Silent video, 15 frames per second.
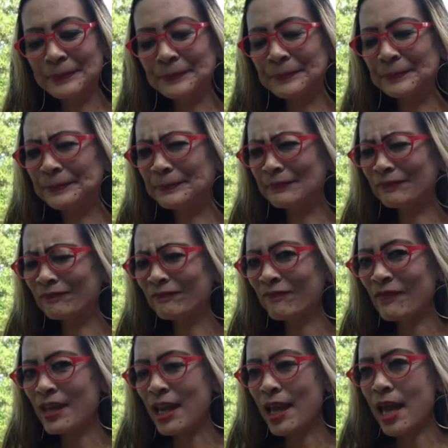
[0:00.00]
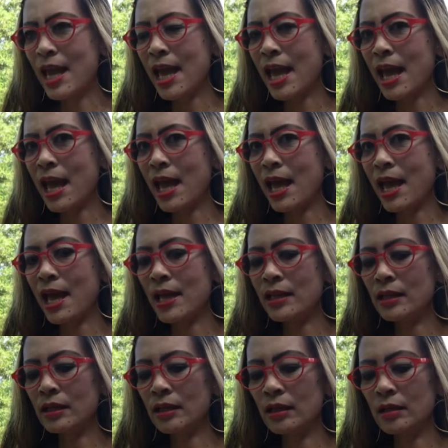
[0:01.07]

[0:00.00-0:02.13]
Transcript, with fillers: mm -hmm. and